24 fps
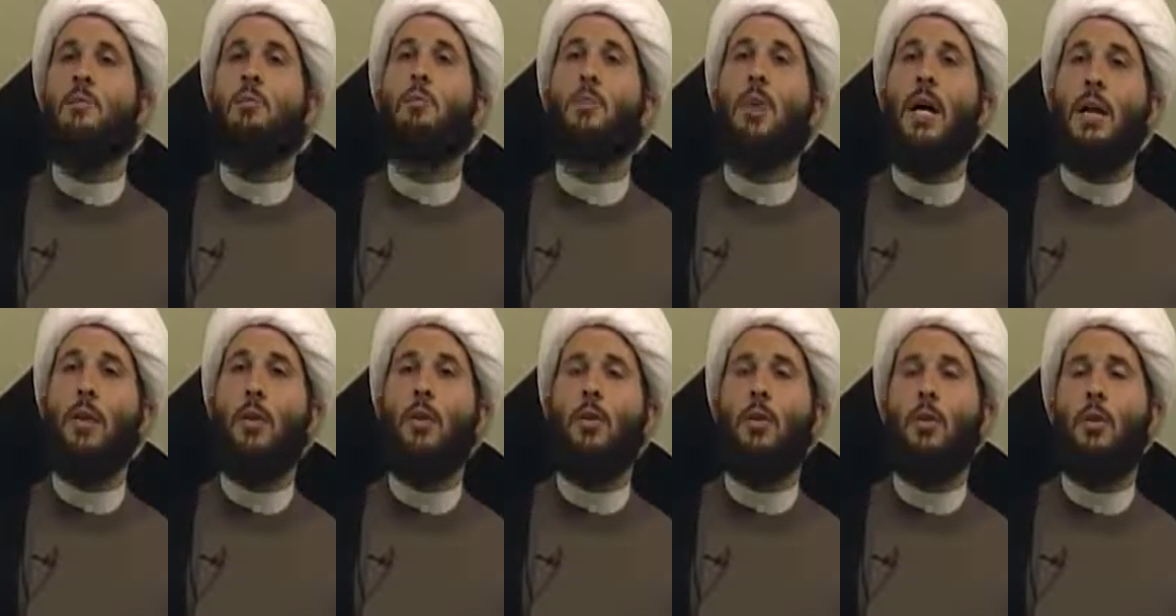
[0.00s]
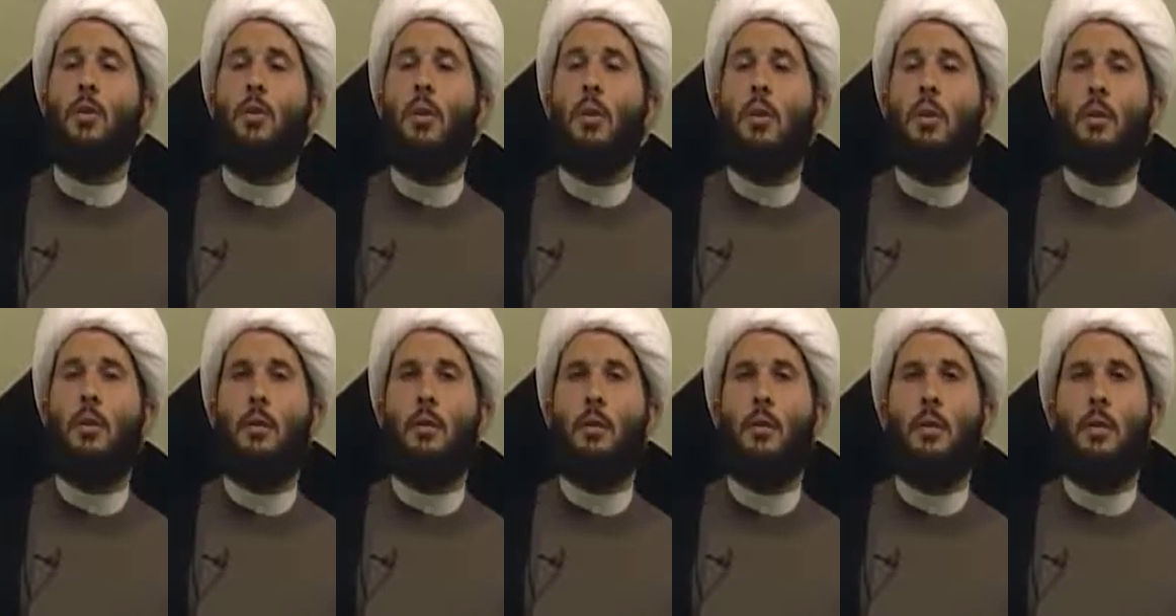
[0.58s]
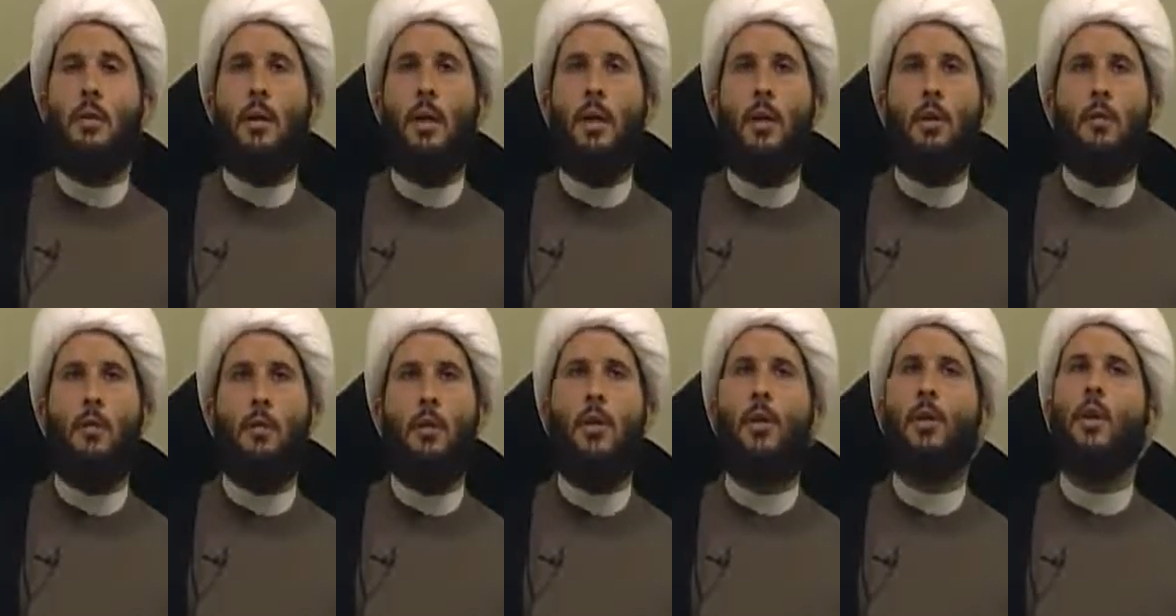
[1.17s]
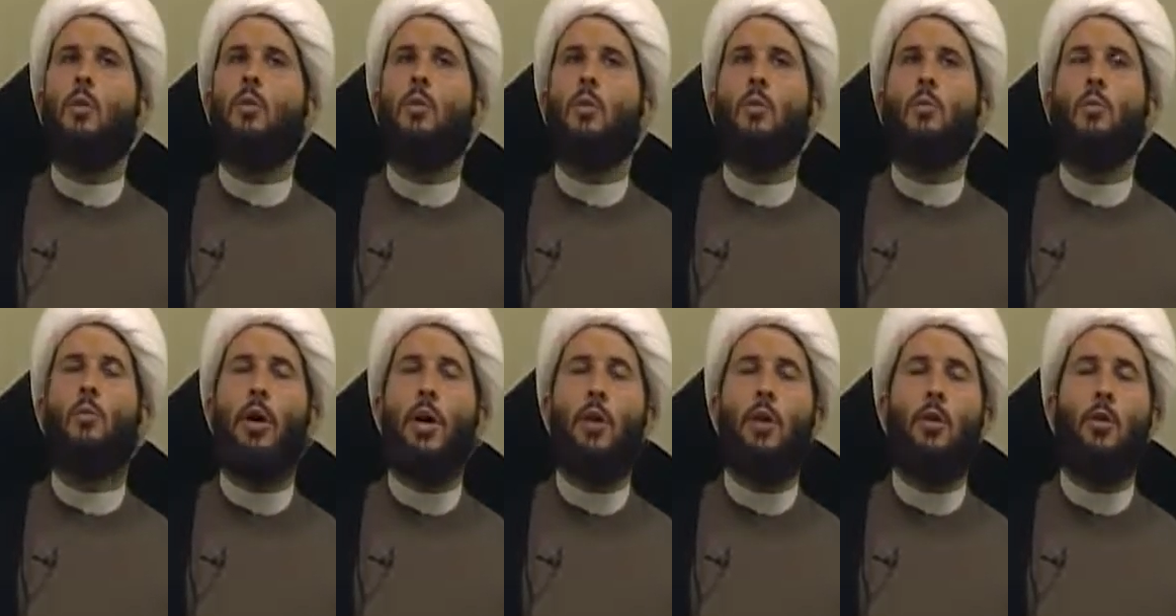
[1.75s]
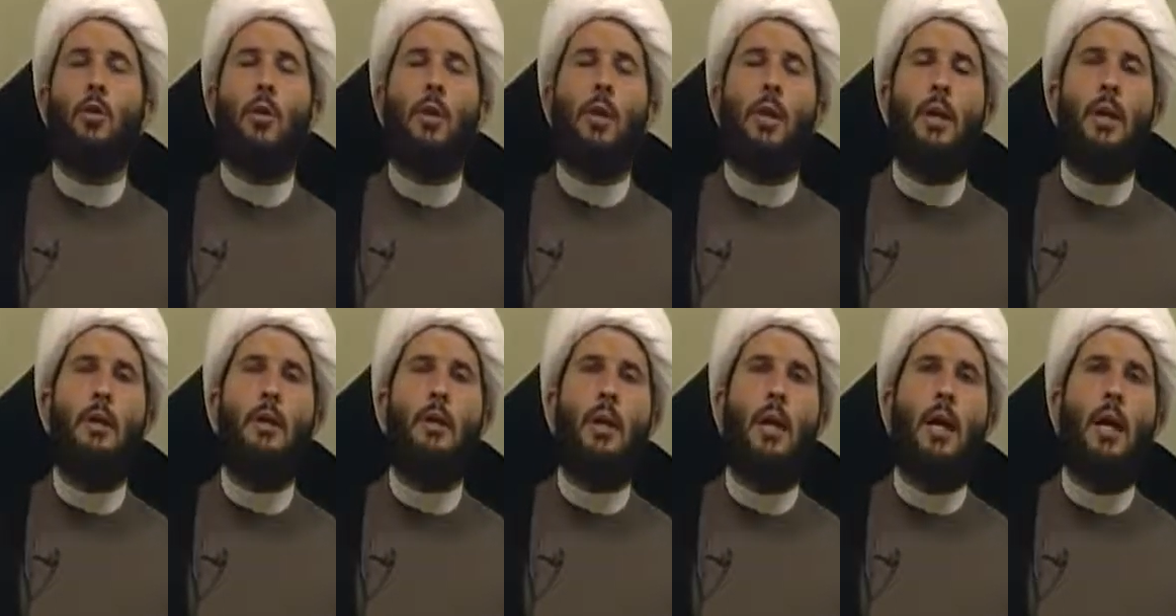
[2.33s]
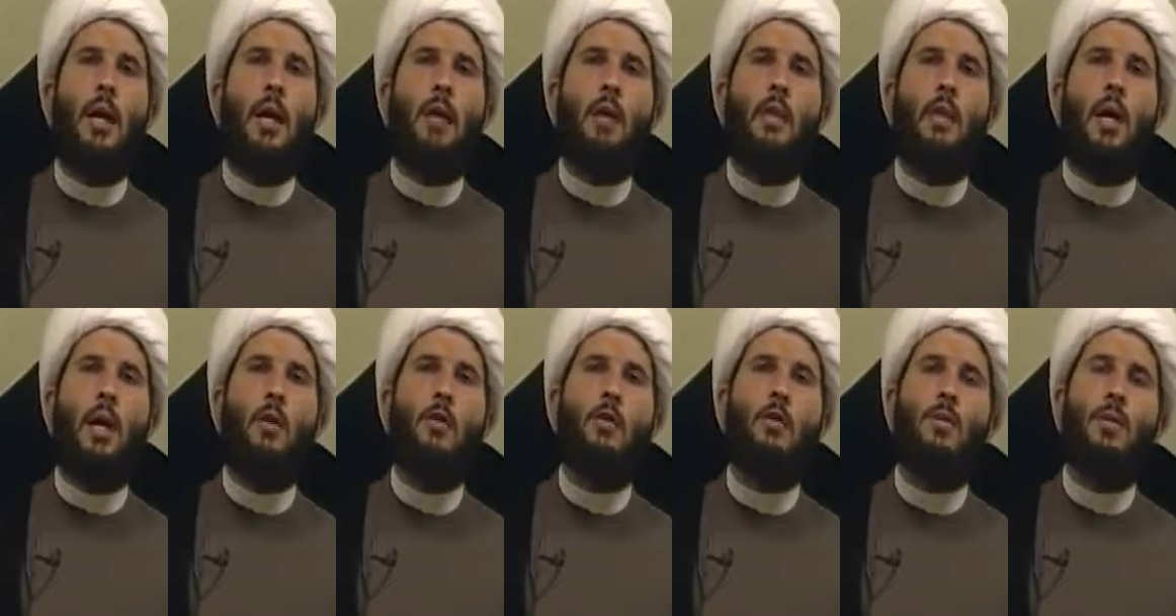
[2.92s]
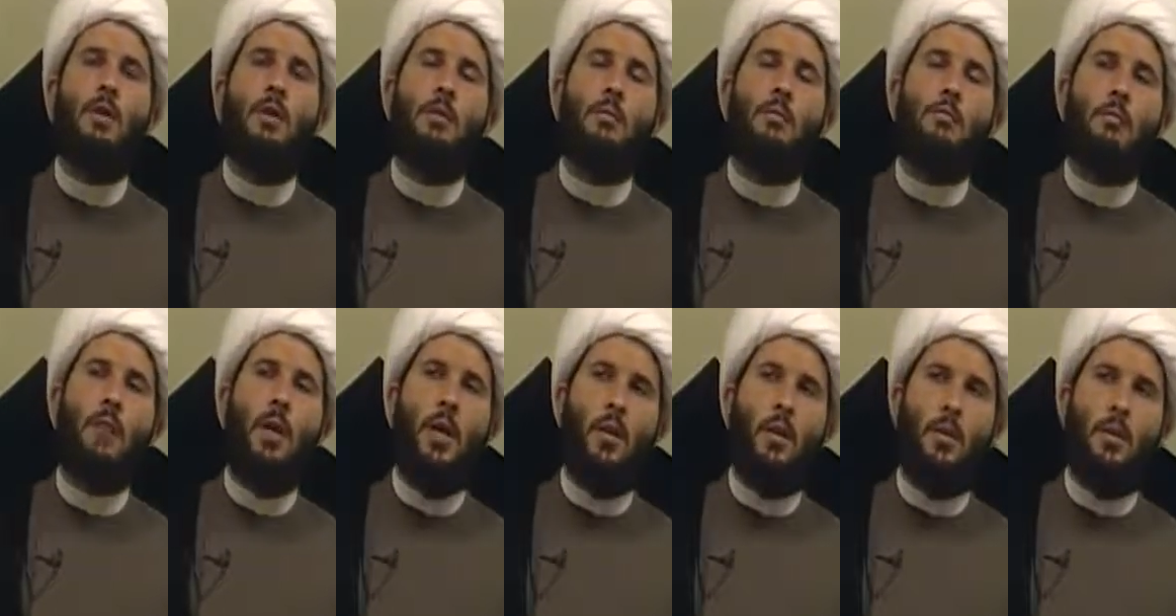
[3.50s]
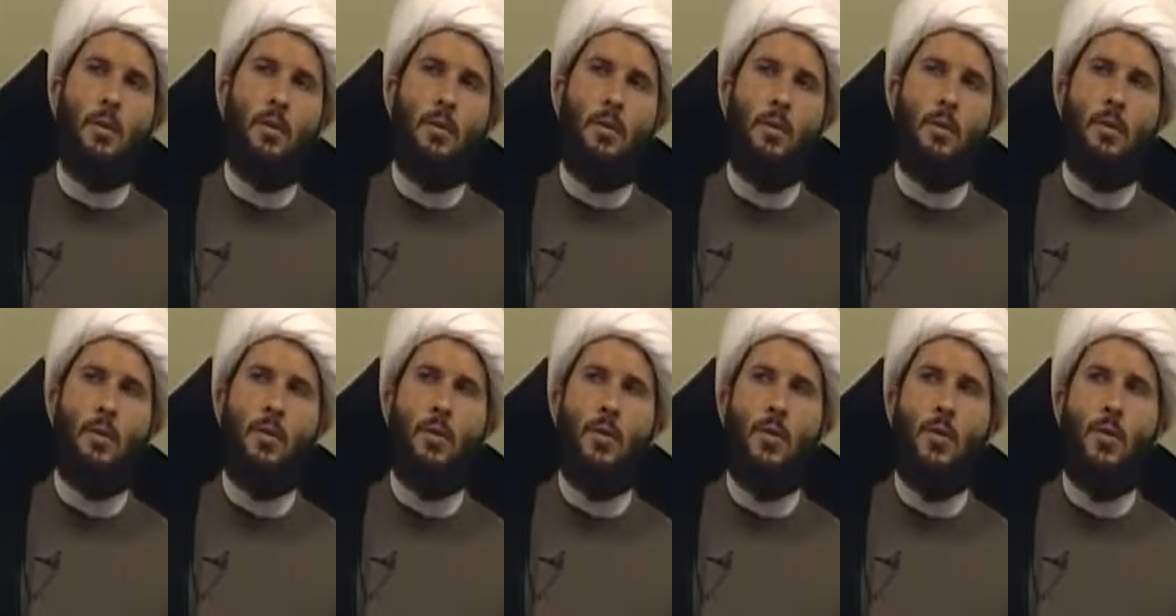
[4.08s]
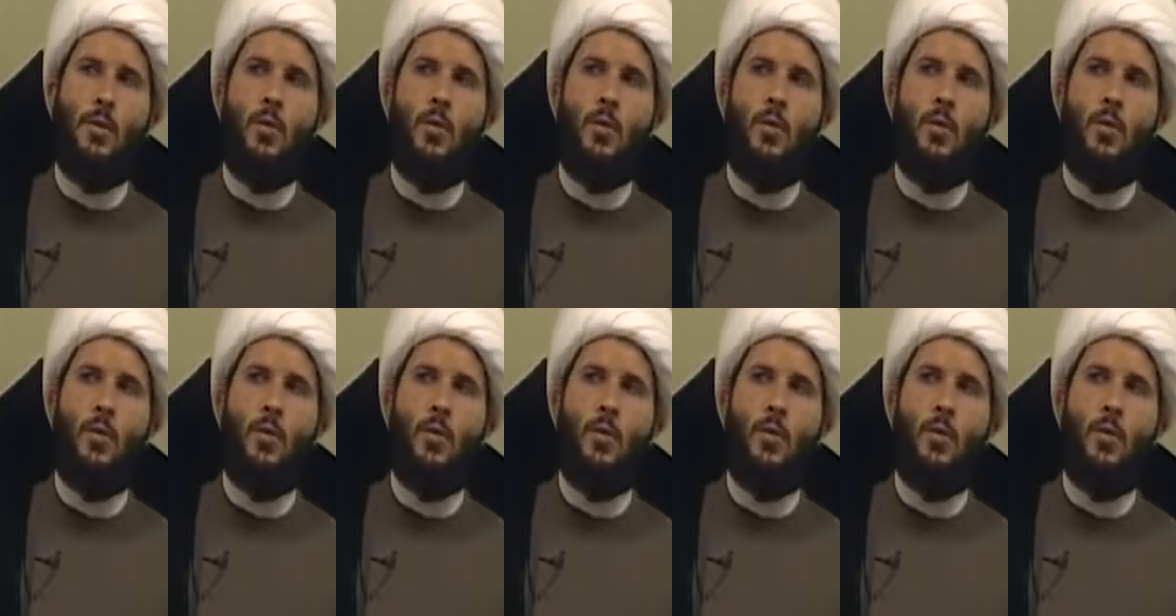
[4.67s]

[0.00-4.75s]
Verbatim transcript: is better than, not even equal, better than a thousand months.